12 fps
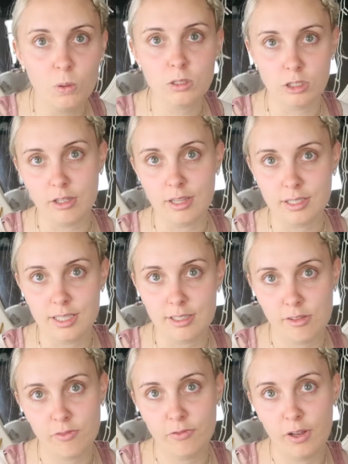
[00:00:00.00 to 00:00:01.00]
Also, this
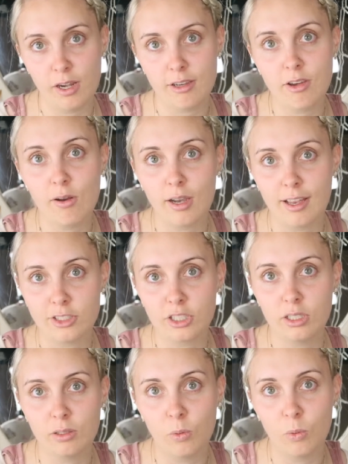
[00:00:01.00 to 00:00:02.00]
has followed no
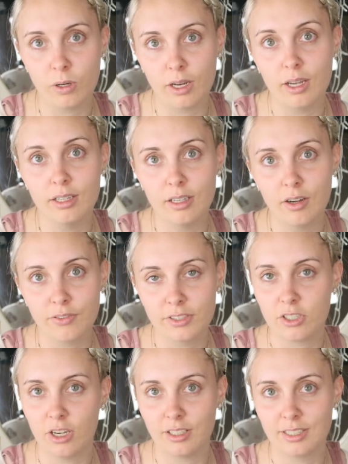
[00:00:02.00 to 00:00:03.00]
logical order of
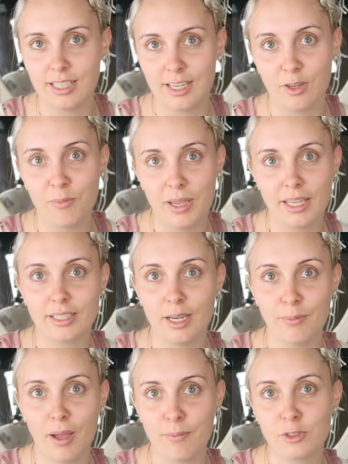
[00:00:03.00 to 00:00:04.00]
starting your
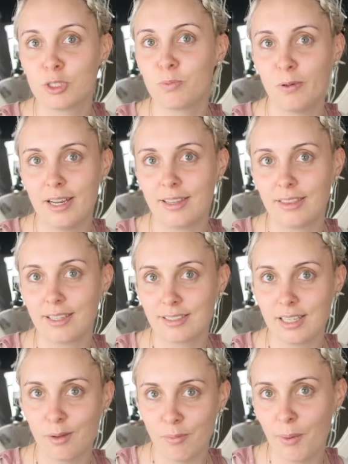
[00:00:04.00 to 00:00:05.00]
makeup. I'm just pulling
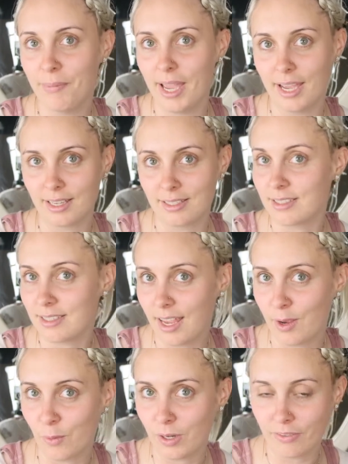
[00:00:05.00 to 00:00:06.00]
things out of my bag and
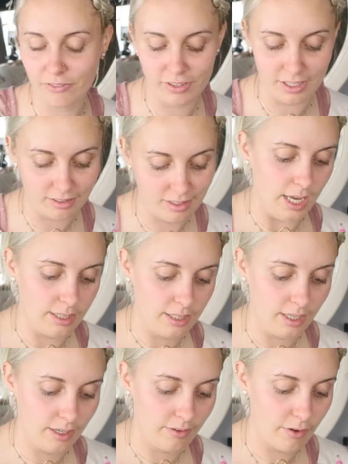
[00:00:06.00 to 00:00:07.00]
saying what I feel. And
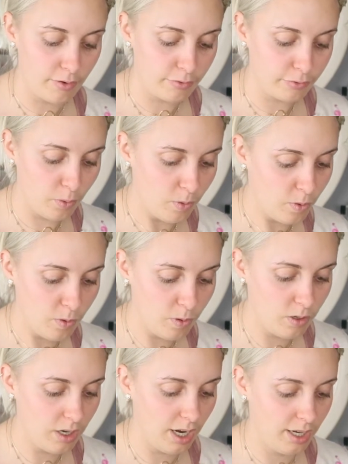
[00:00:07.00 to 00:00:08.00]
then
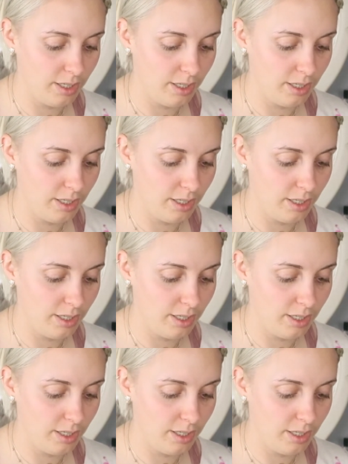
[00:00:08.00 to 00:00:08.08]
for